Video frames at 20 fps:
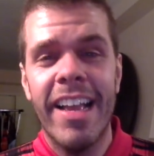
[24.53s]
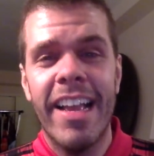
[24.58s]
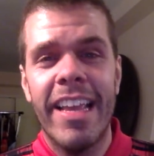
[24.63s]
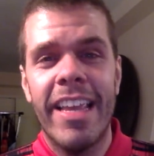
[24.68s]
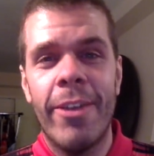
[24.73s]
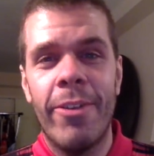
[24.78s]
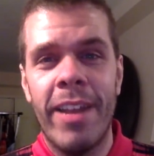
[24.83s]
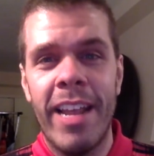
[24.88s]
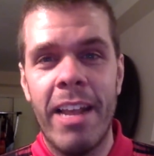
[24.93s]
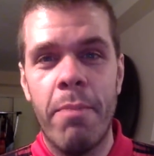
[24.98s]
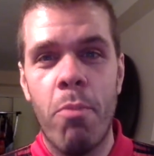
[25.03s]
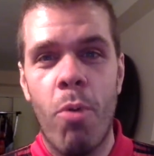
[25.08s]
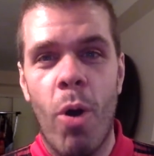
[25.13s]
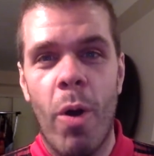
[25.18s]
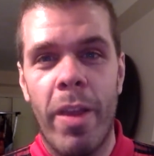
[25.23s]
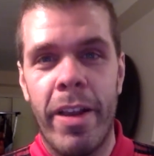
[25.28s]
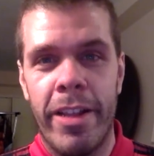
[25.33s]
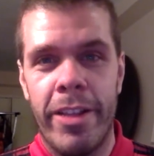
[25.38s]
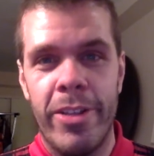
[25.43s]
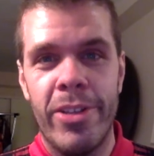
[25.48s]
You need more
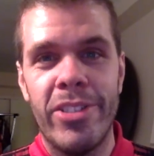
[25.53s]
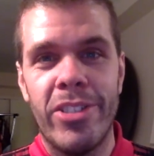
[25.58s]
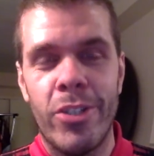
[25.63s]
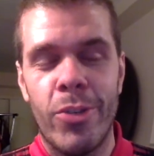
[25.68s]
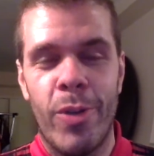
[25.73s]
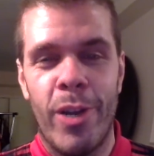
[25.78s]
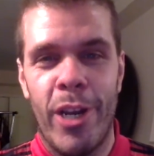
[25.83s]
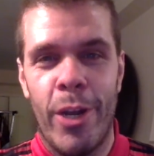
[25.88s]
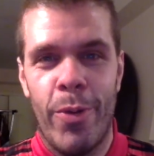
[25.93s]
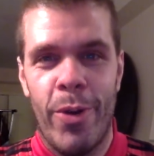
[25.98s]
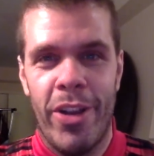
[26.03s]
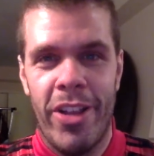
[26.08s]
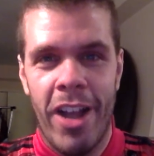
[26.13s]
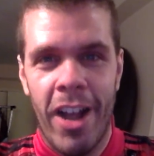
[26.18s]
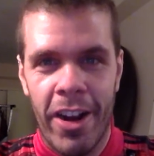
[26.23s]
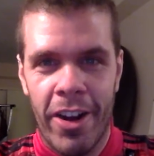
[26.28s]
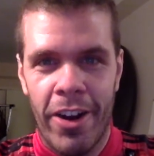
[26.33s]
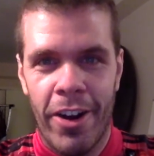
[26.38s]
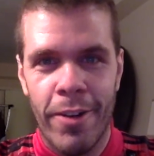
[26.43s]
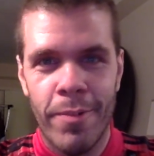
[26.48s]
than you used to when you were
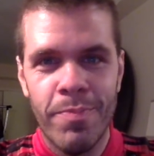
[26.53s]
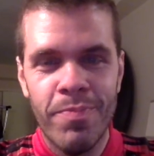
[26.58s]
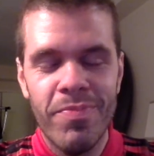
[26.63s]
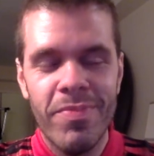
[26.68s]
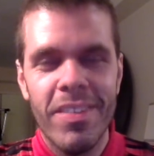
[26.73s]
younger.